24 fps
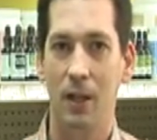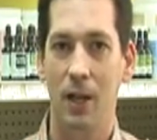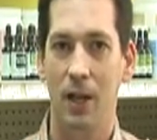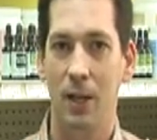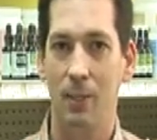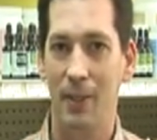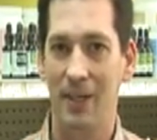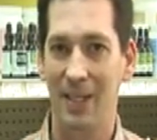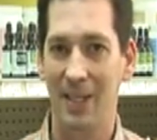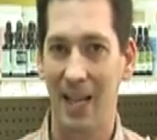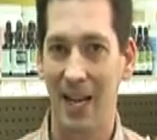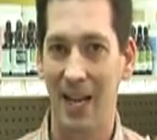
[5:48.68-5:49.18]

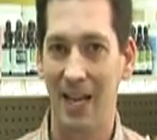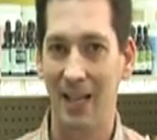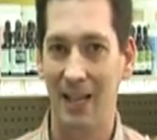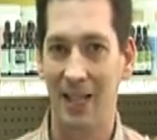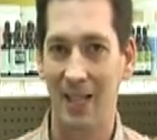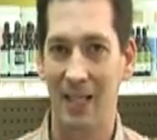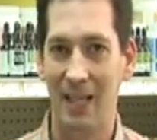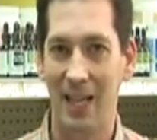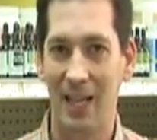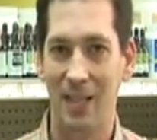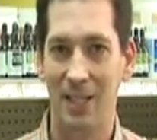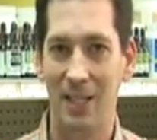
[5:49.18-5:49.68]
metallic
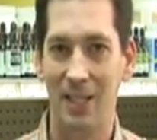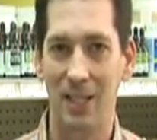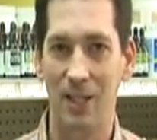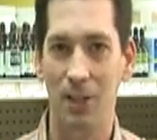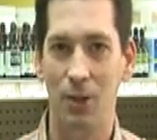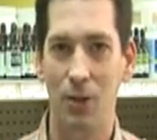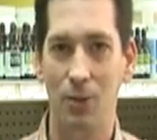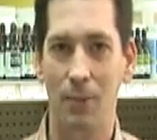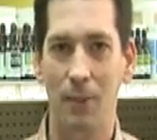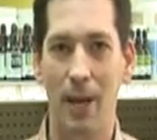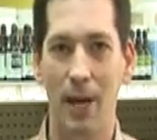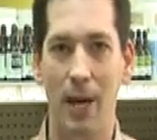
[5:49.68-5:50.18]
taste in
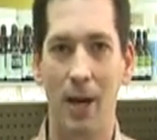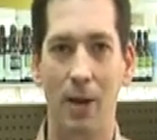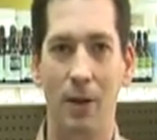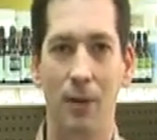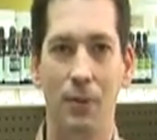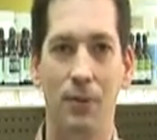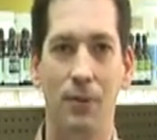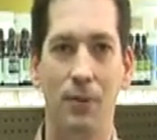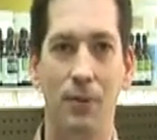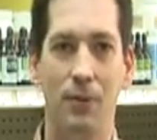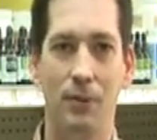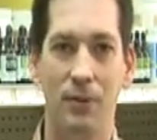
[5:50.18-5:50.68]
your
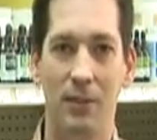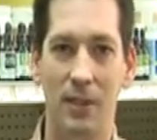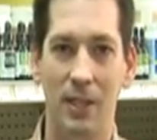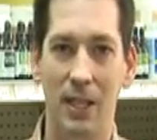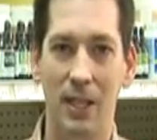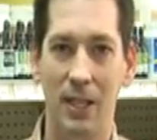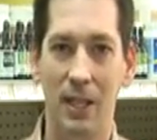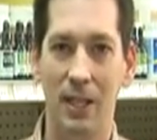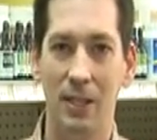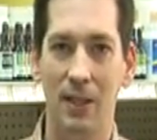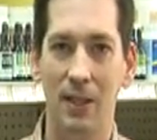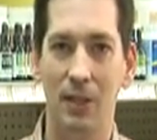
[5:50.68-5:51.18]
mouth,
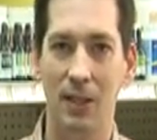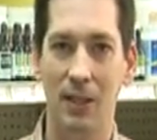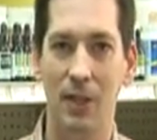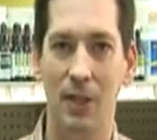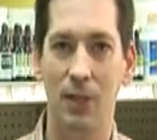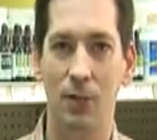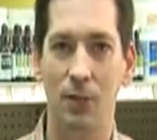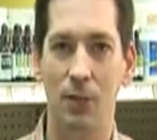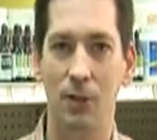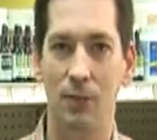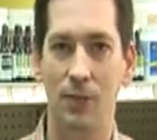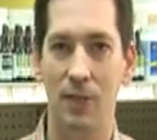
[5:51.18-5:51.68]
tingling in
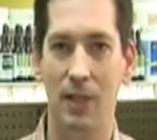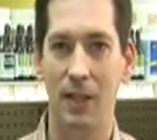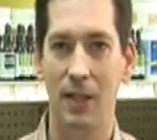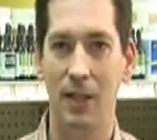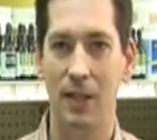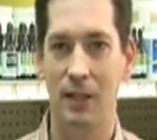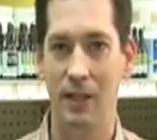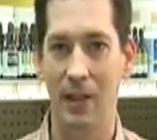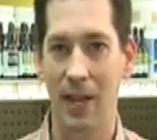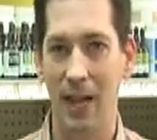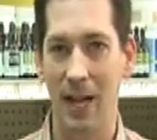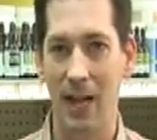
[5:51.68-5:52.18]
your feet,
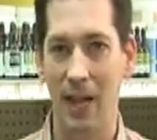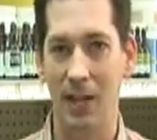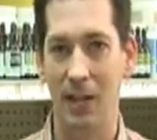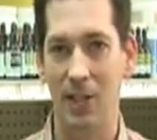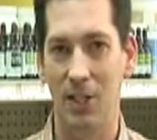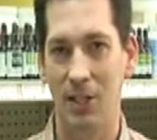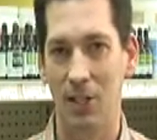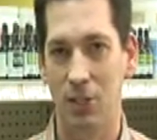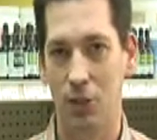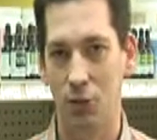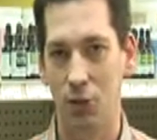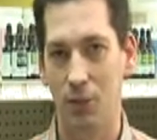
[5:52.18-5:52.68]
hands,
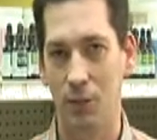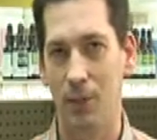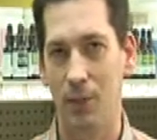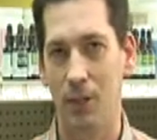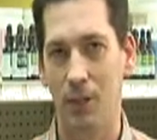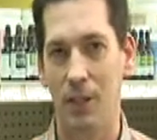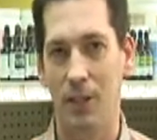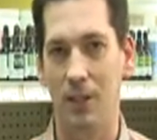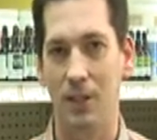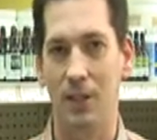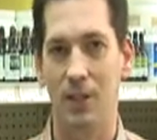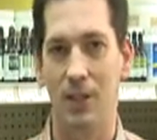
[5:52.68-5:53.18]

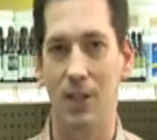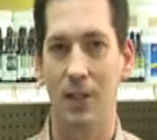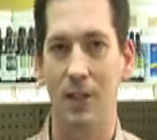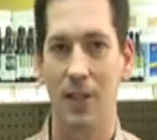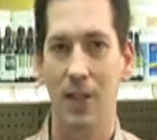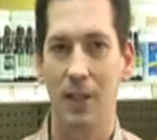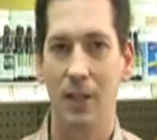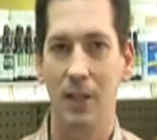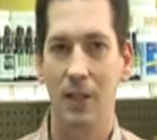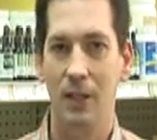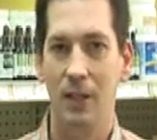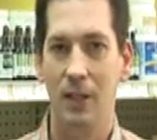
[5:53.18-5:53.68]
extremities.
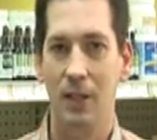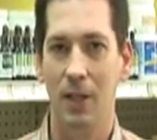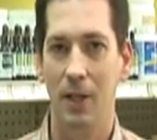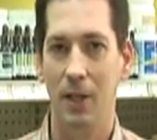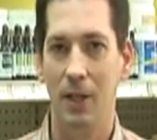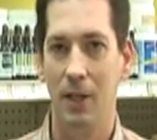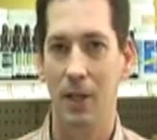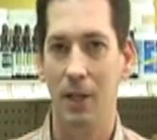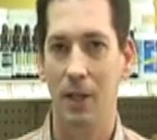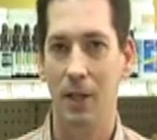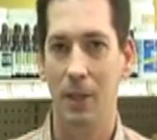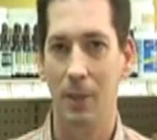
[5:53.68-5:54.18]

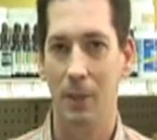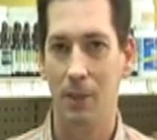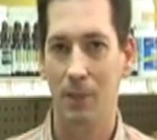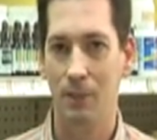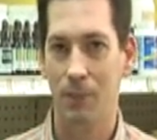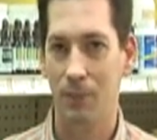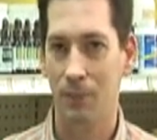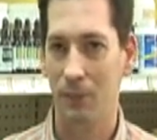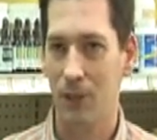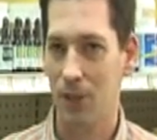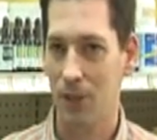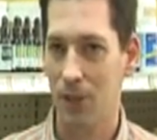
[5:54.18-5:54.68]

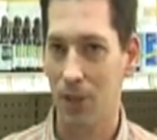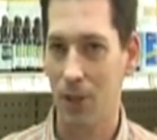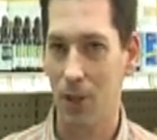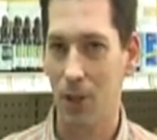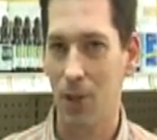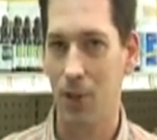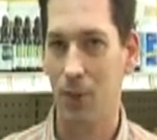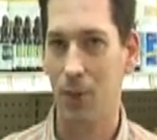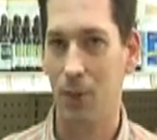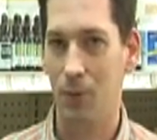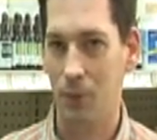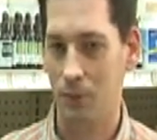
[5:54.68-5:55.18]

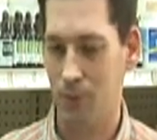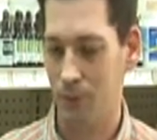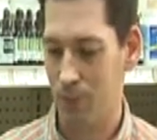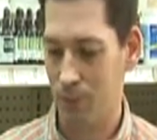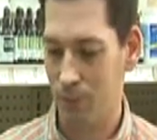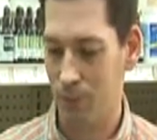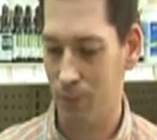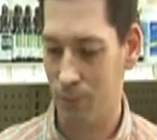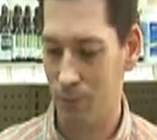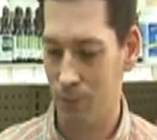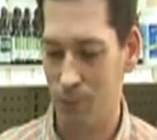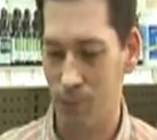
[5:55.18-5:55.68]
So
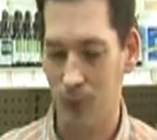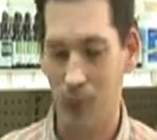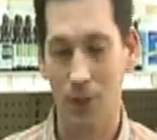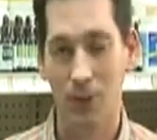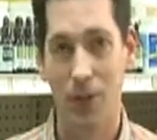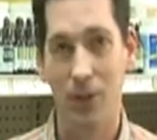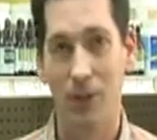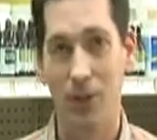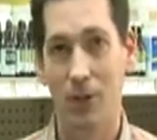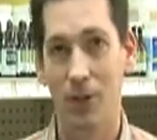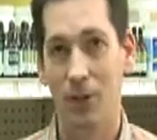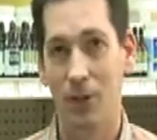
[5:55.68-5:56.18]

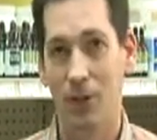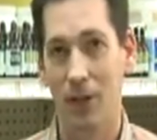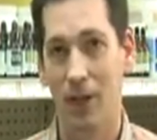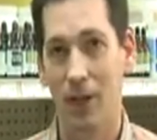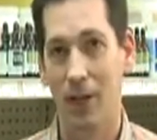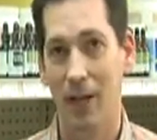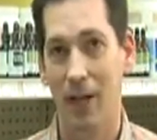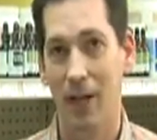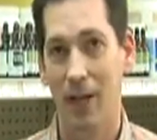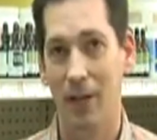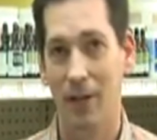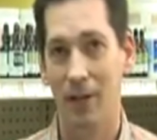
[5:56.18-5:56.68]
there's a
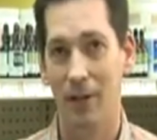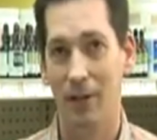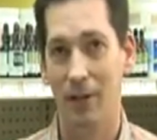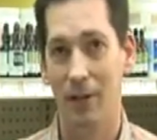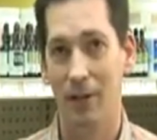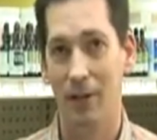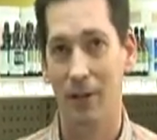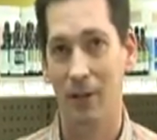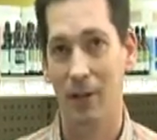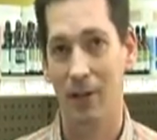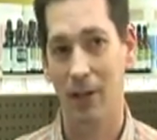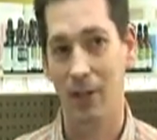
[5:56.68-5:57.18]
lot
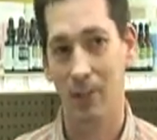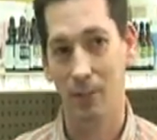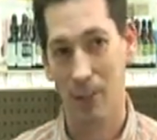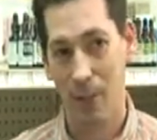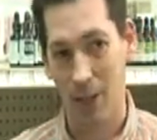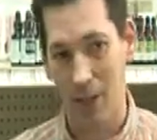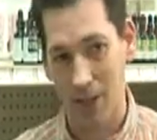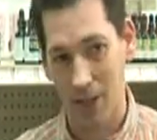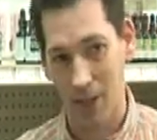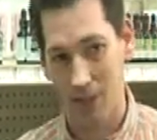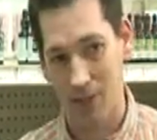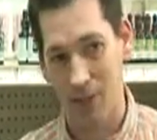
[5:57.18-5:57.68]
of
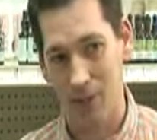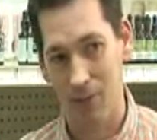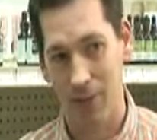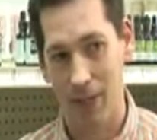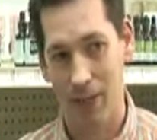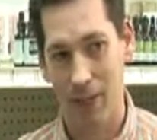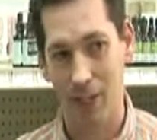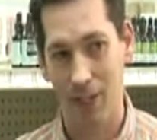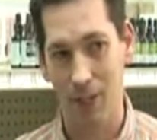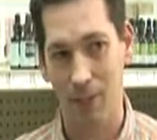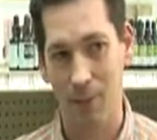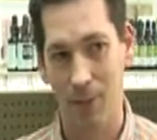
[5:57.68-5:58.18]
positive,
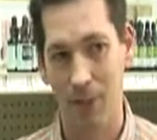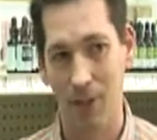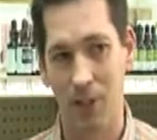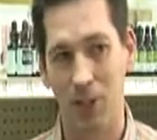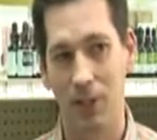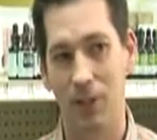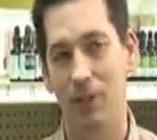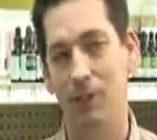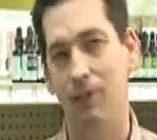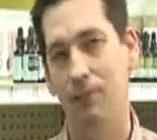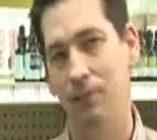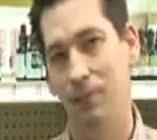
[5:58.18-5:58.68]
like I
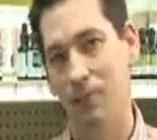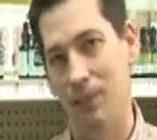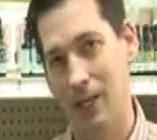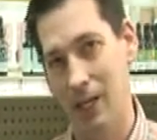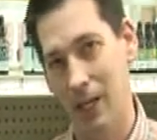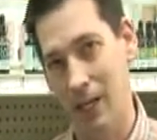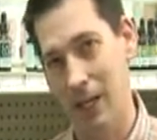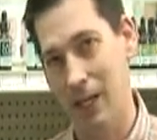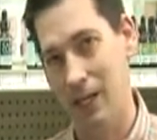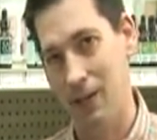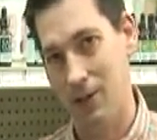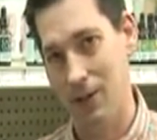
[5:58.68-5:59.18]
mentioned,
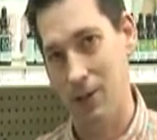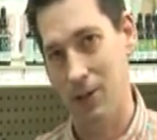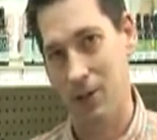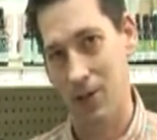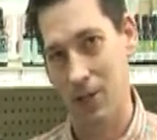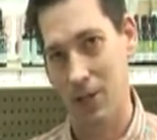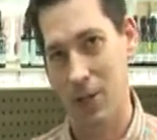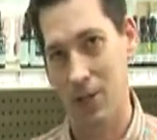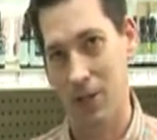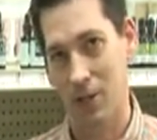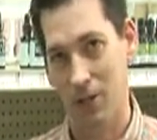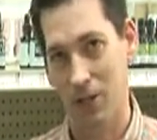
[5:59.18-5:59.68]
and there's
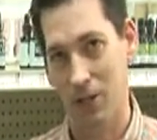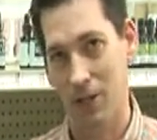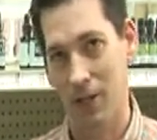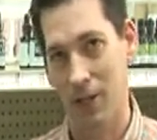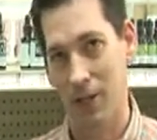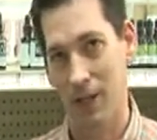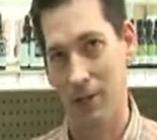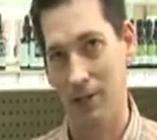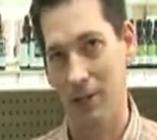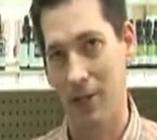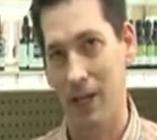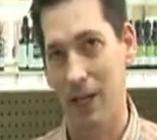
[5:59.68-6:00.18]
also a
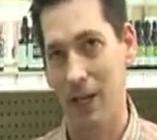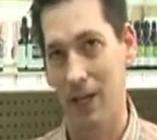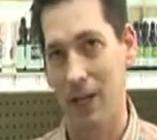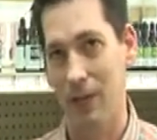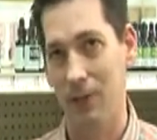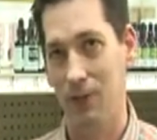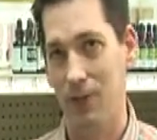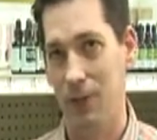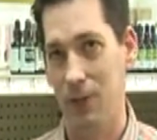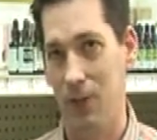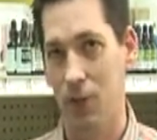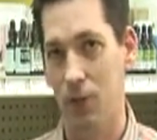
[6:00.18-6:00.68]
lot of
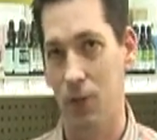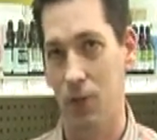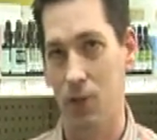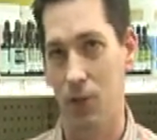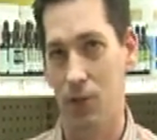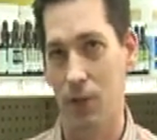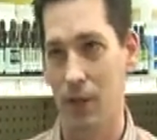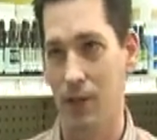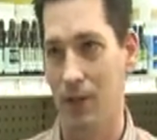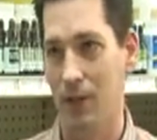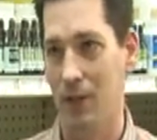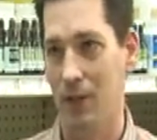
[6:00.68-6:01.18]
negative. And
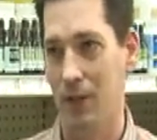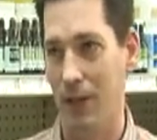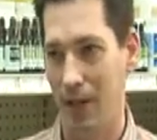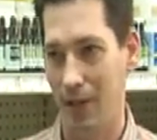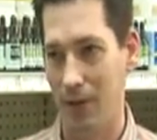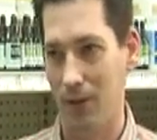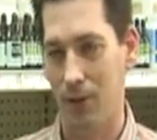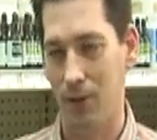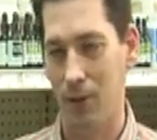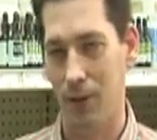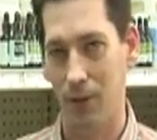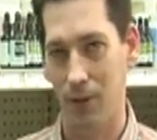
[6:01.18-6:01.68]
usually I
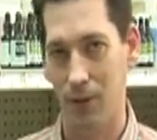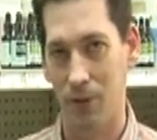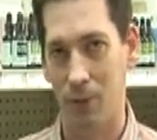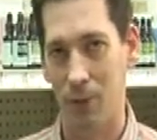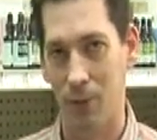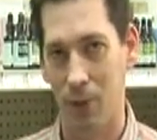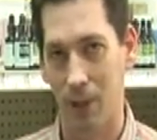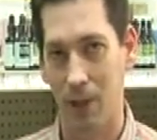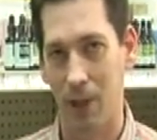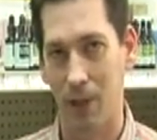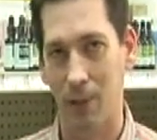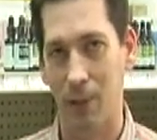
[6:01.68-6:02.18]
don't ever
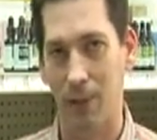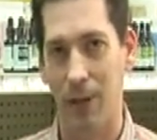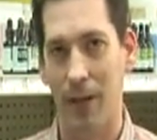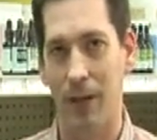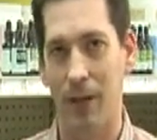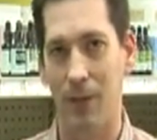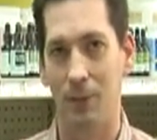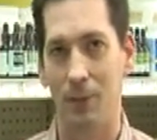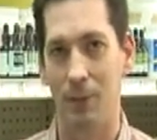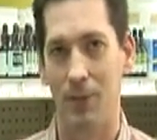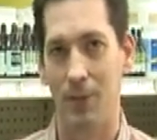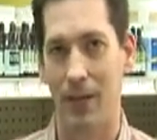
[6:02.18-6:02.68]
bring up
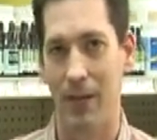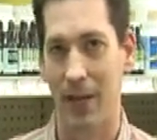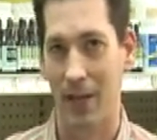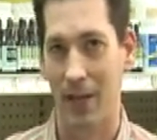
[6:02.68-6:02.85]
items that